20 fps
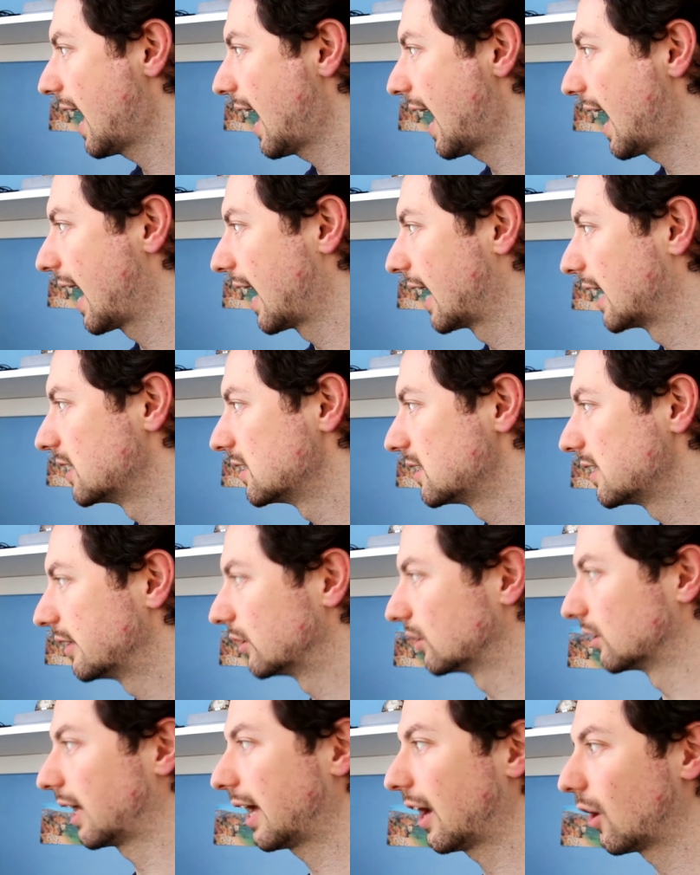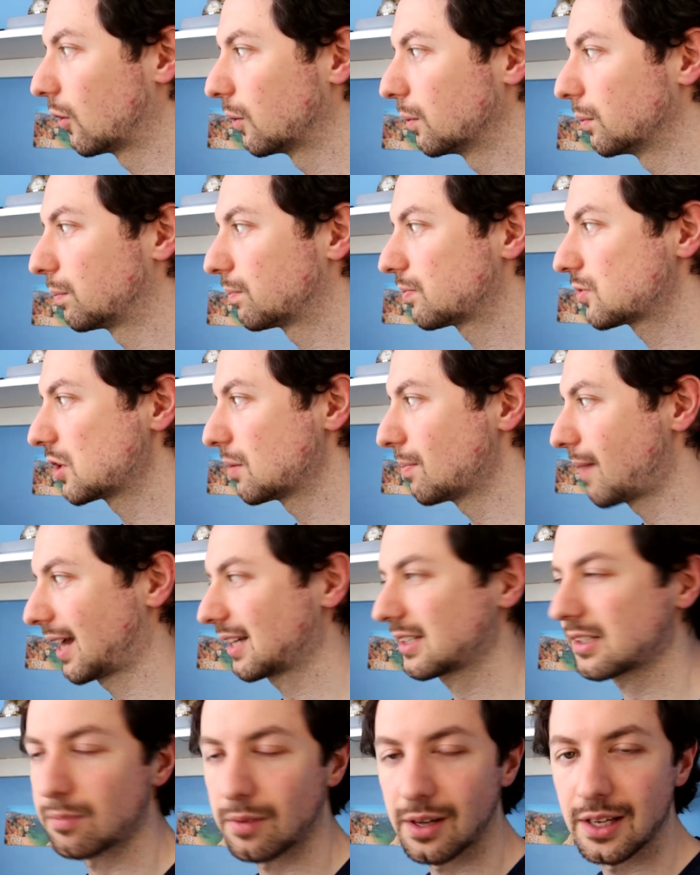and it will help to
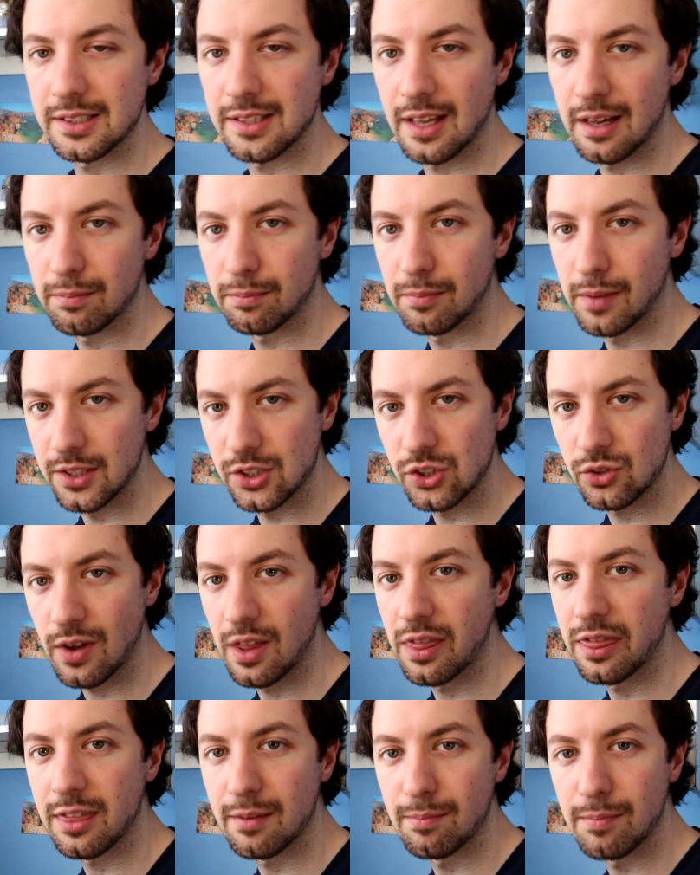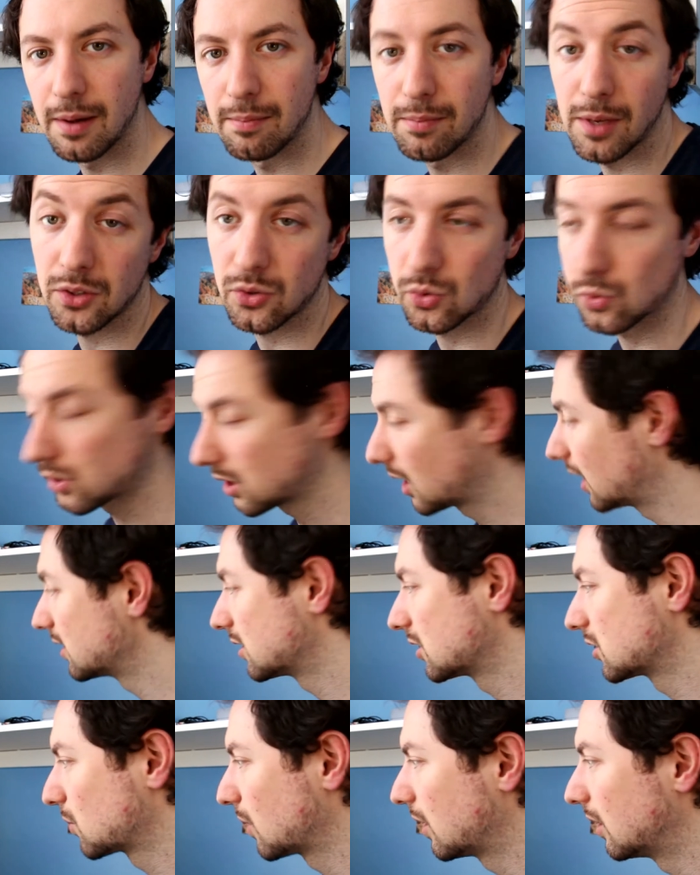maximize like my strength and my muscle size
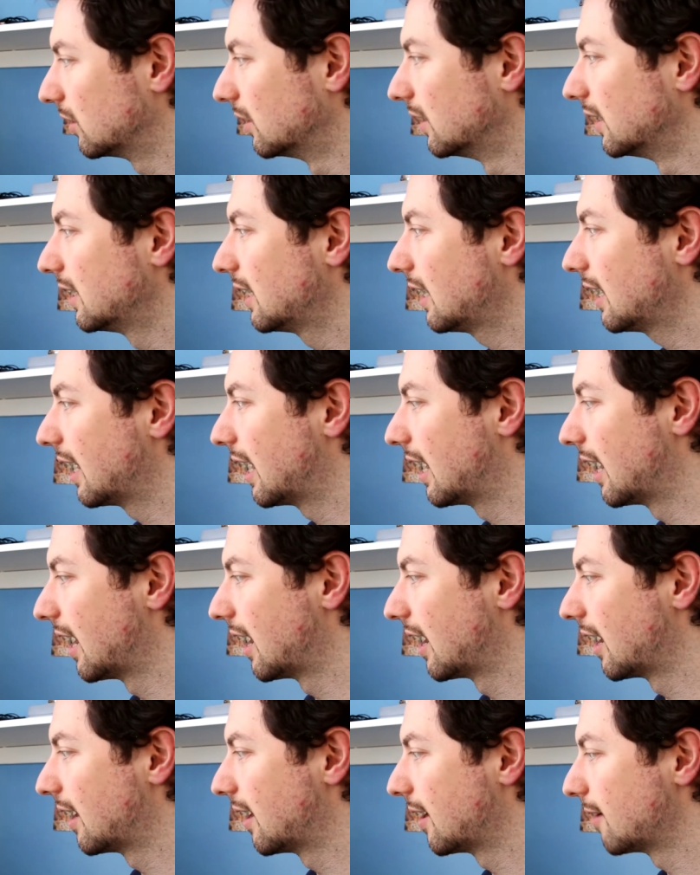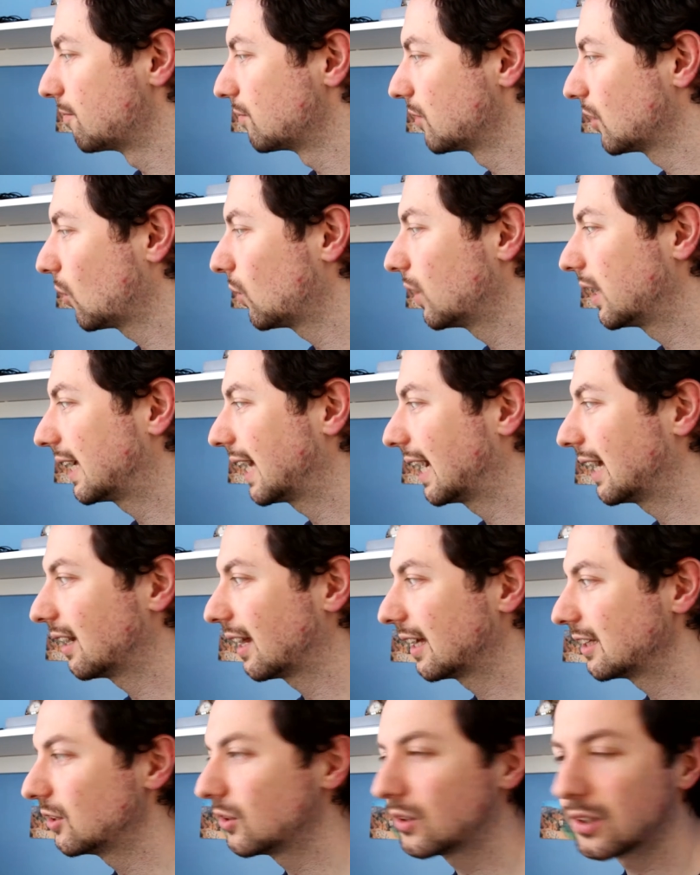as well. All again,
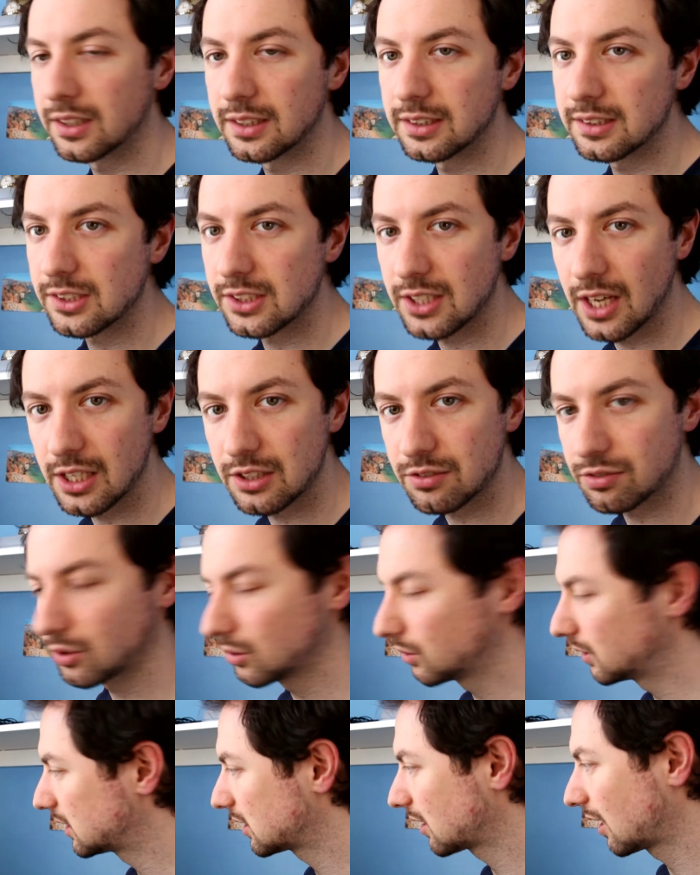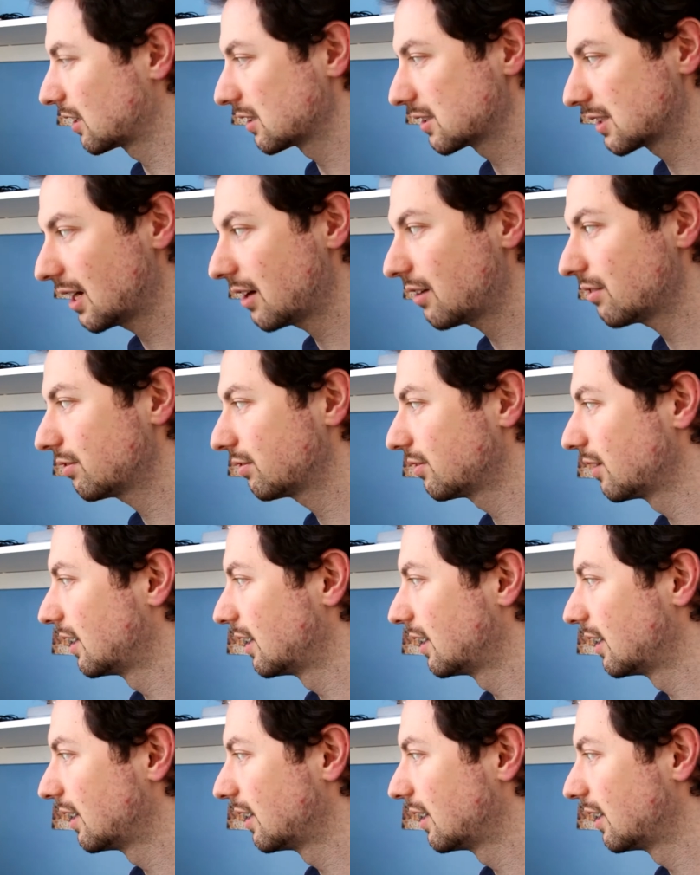like you can search for all this kind of stuff.